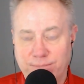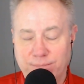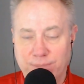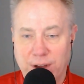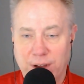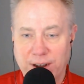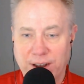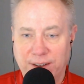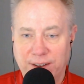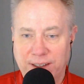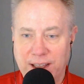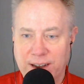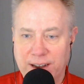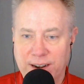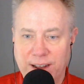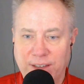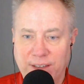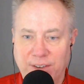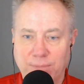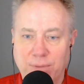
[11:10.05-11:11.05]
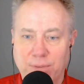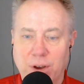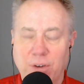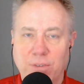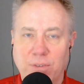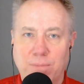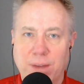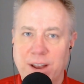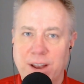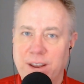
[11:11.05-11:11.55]
pun intended, I
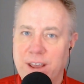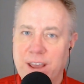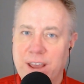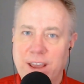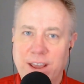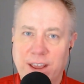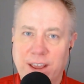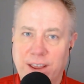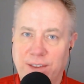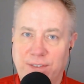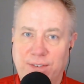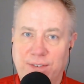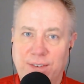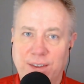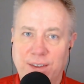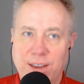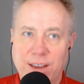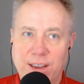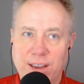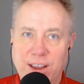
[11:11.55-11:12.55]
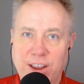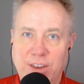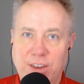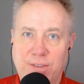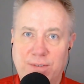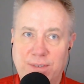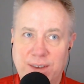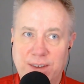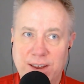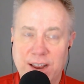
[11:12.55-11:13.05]
suppose. But
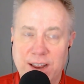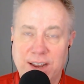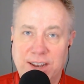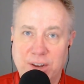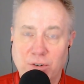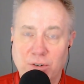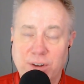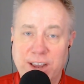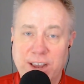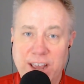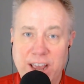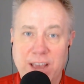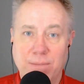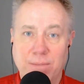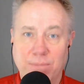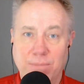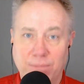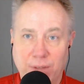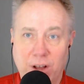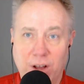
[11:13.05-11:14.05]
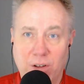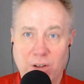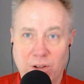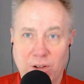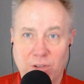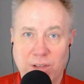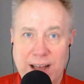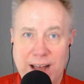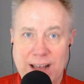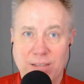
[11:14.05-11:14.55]
it took him a
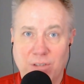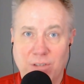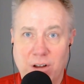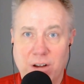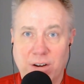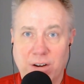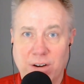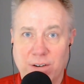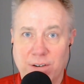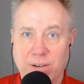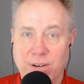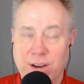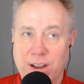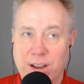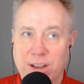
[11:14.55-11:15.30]
lot longer,